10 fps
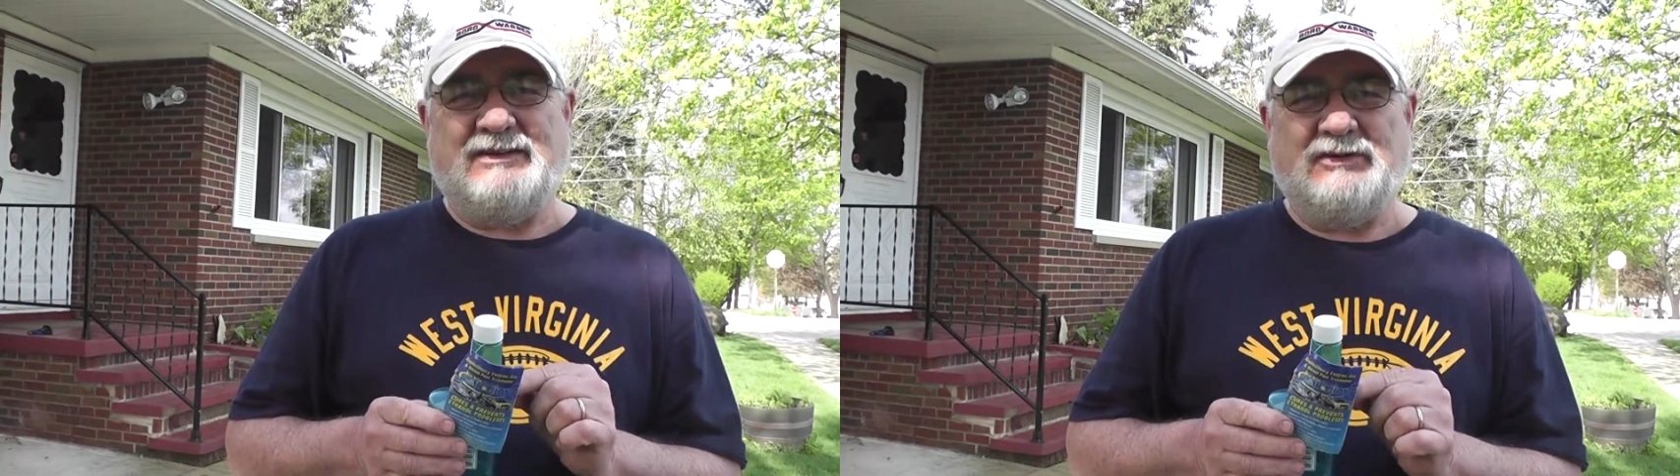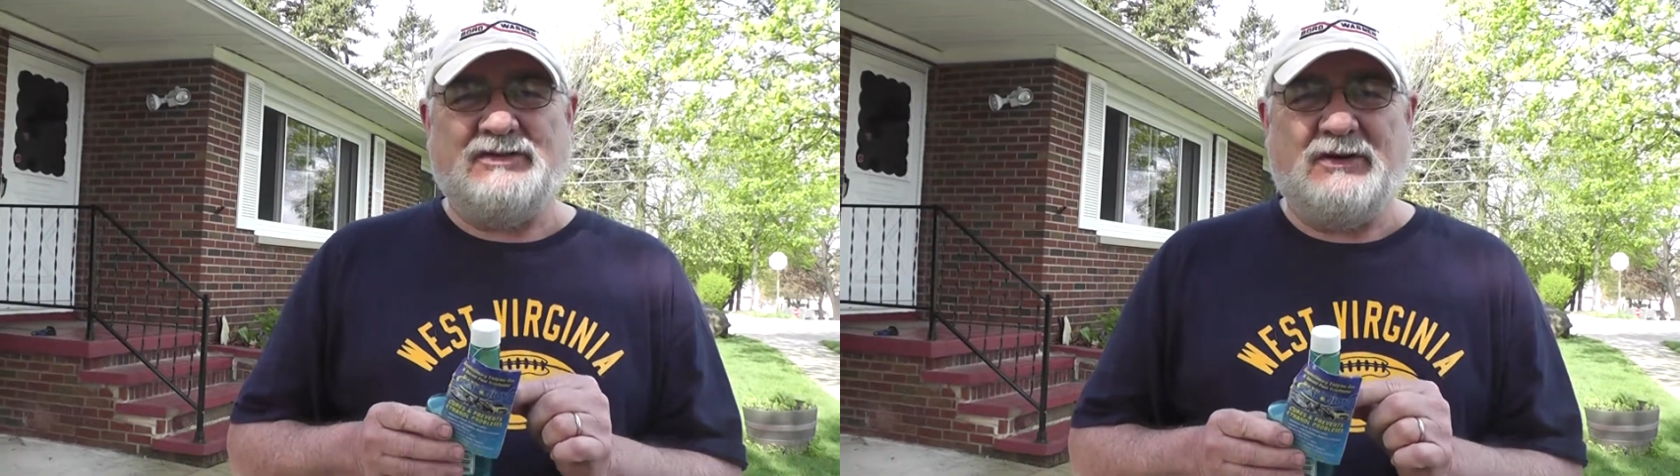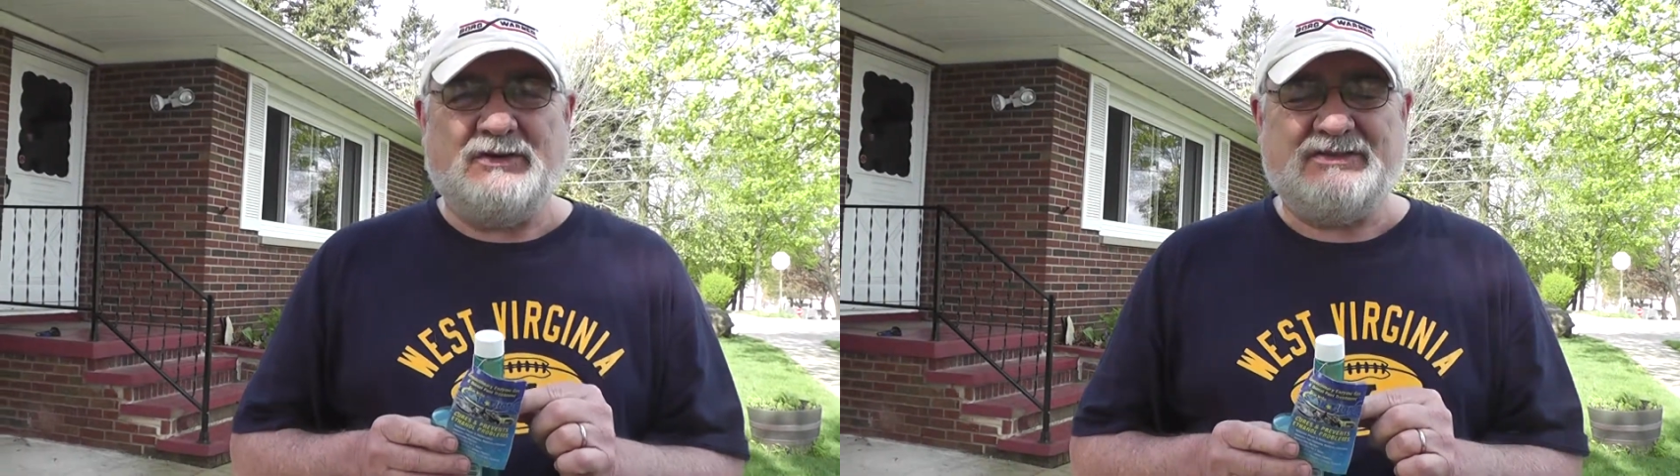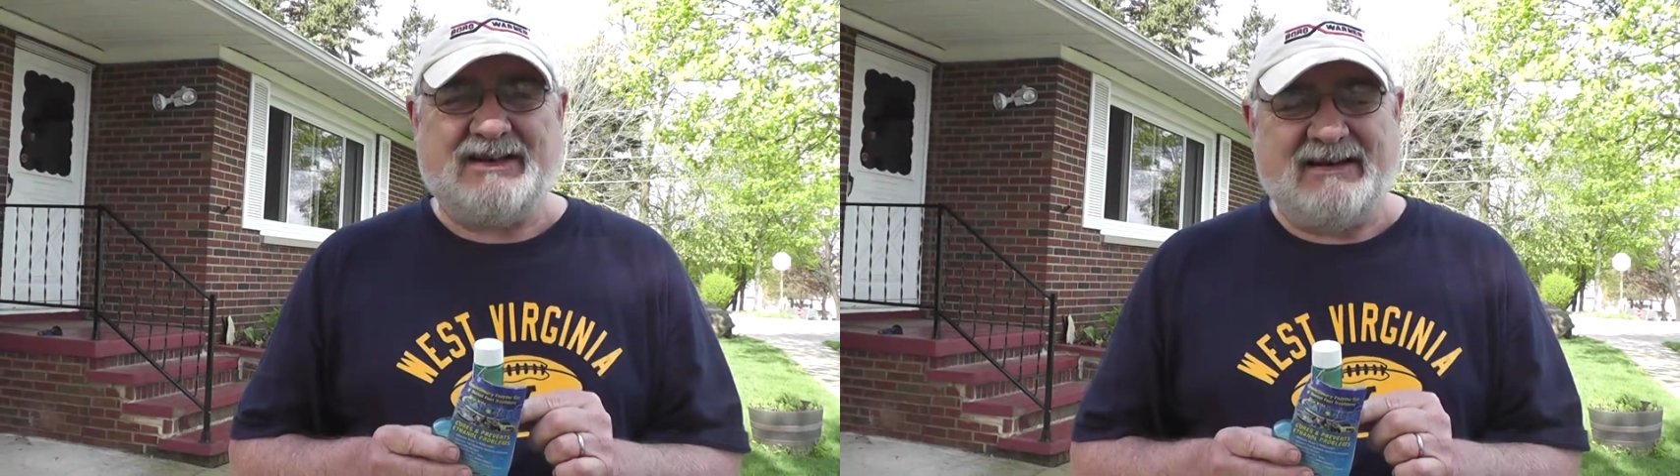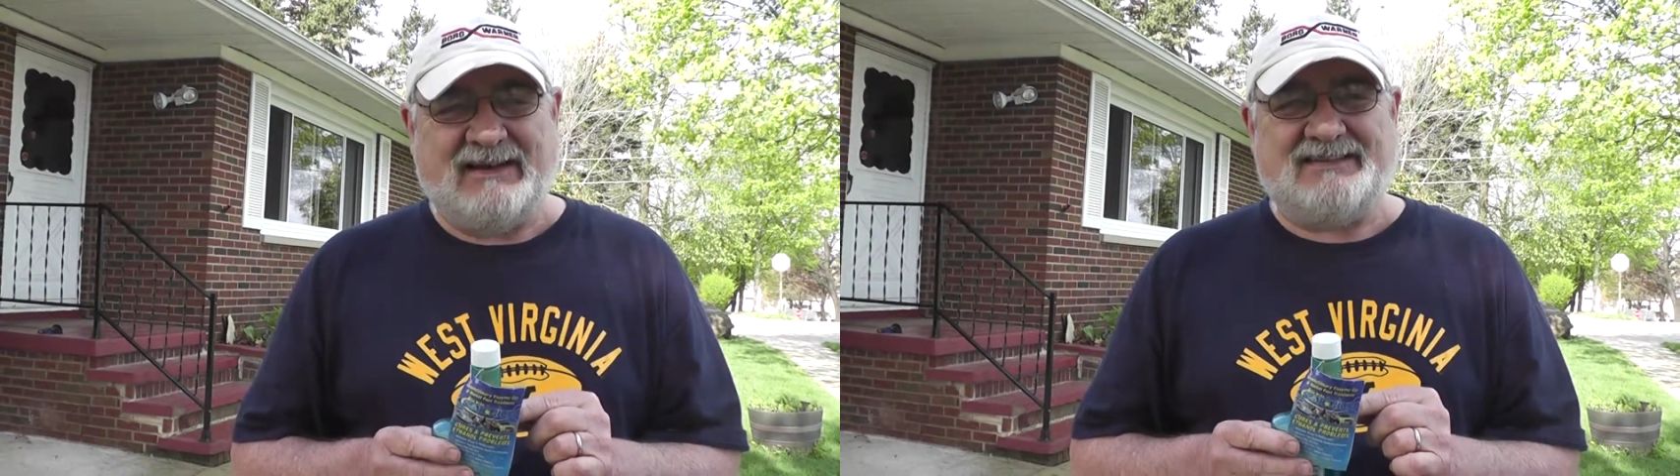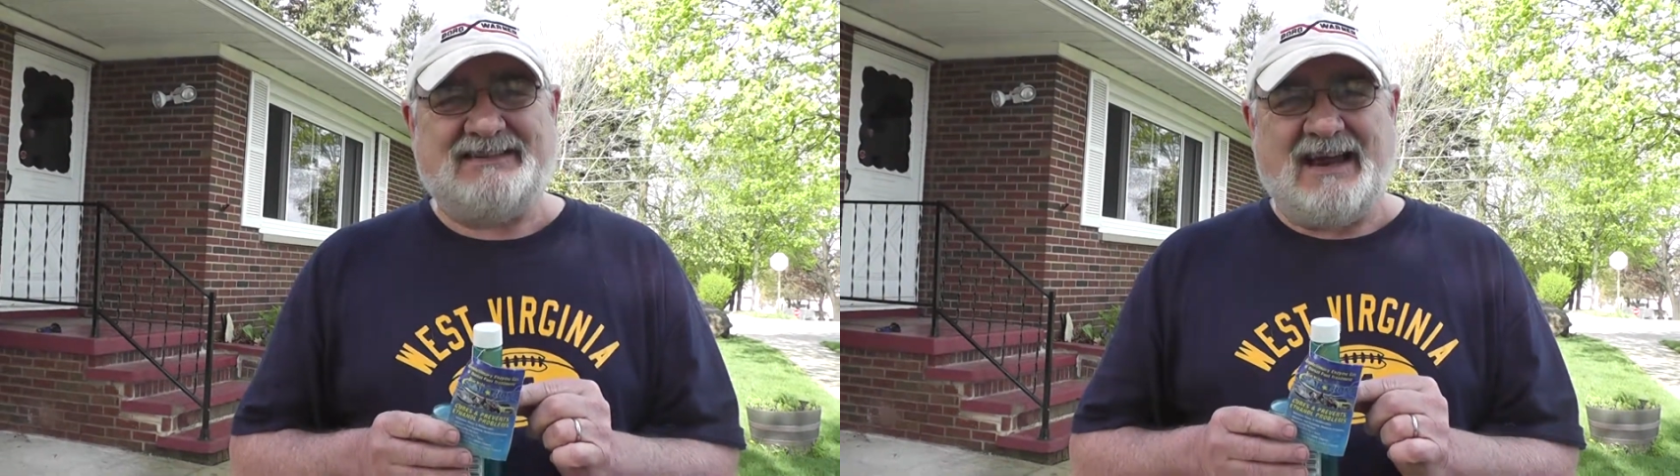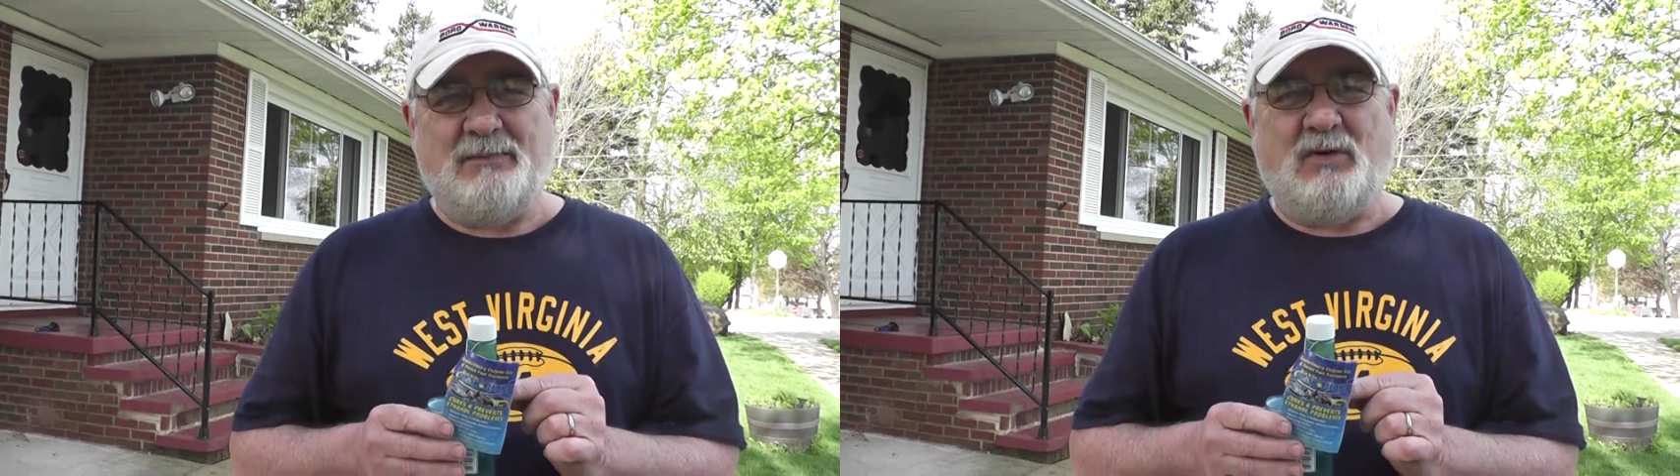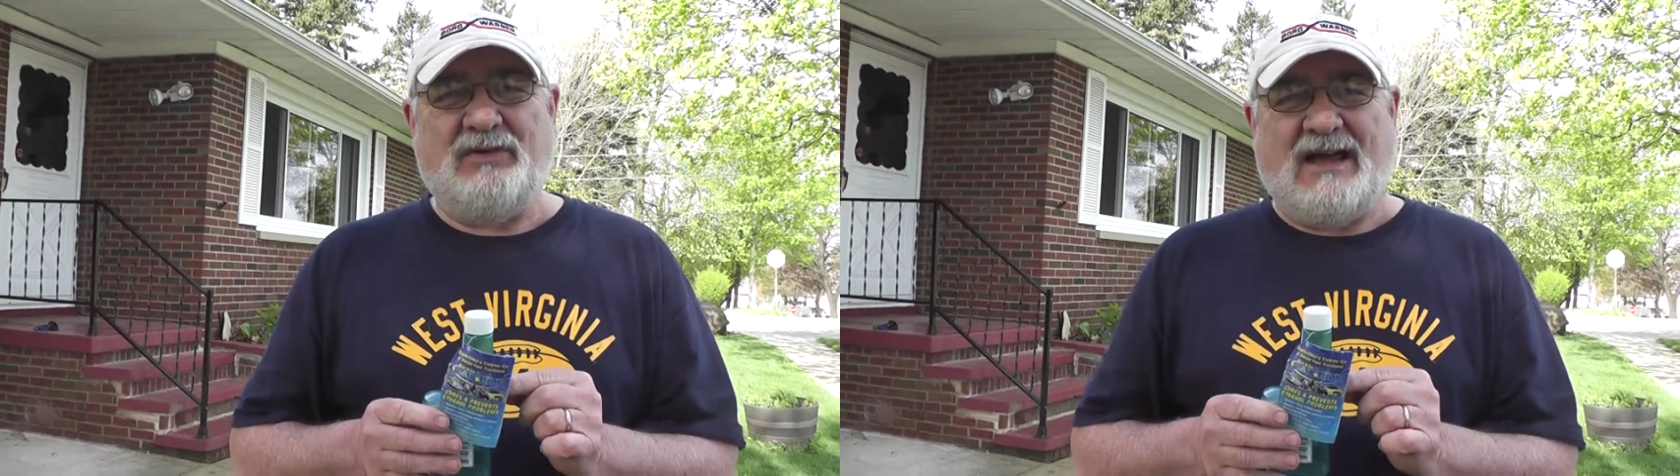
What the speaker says: there's others like Stable